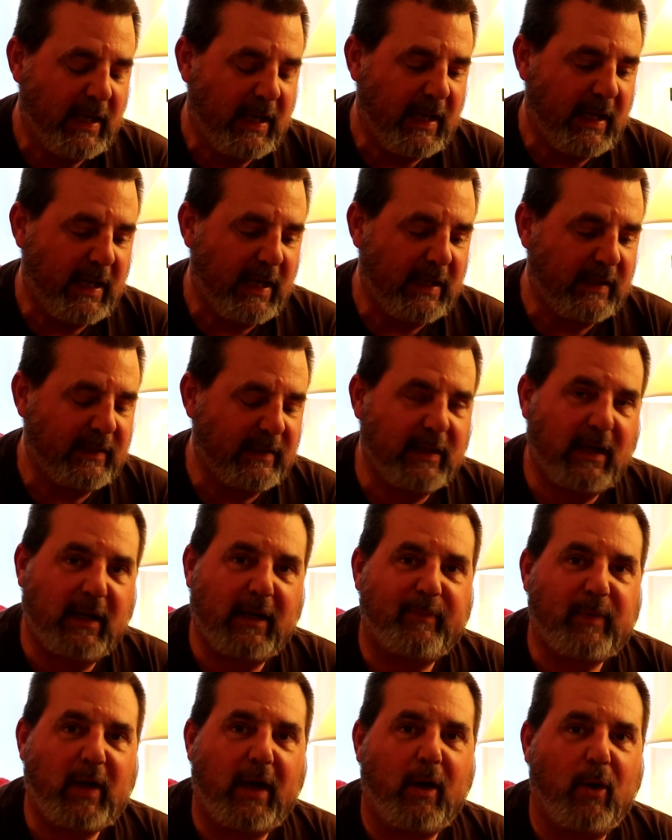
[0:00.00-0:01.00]
And
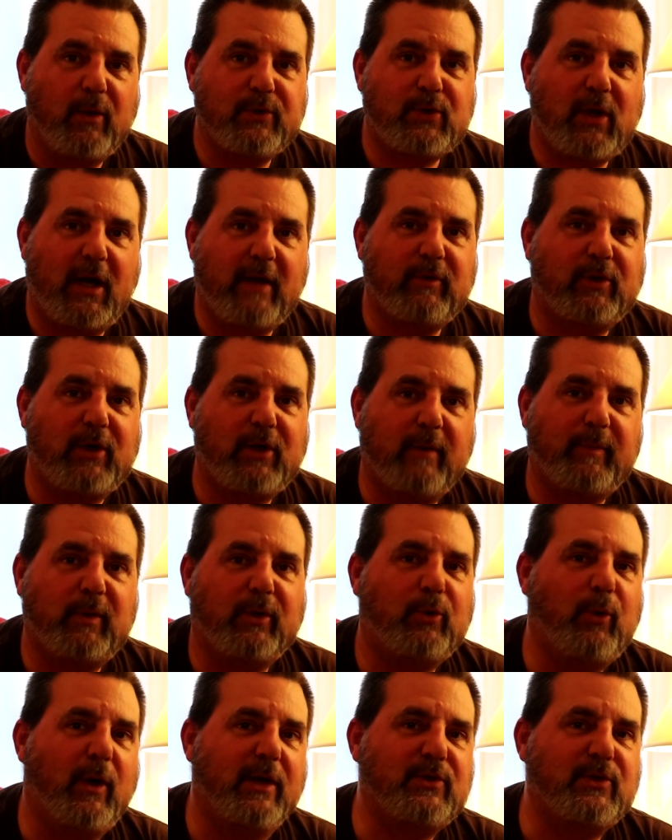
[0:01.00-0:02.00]
uh, I also have a couple of
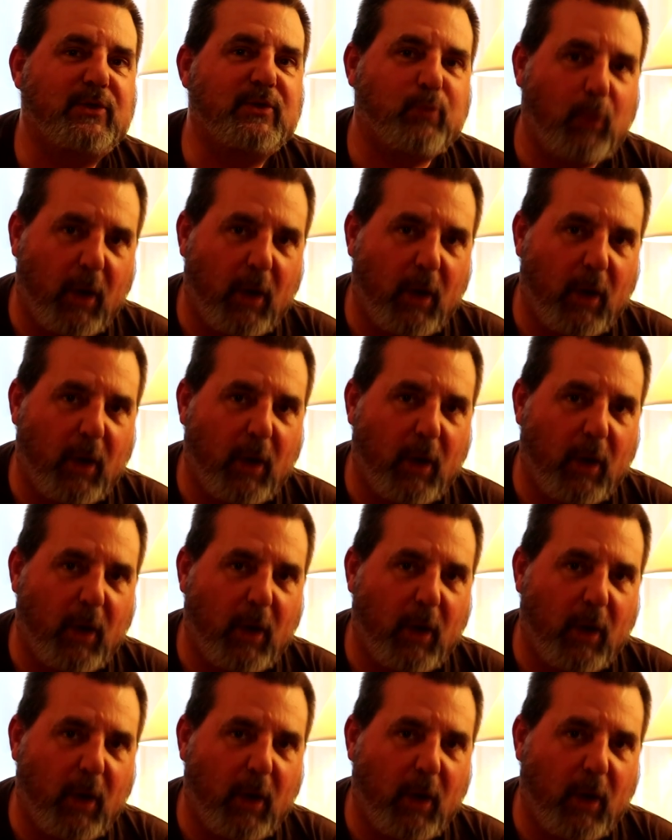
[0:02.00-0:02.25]
questions.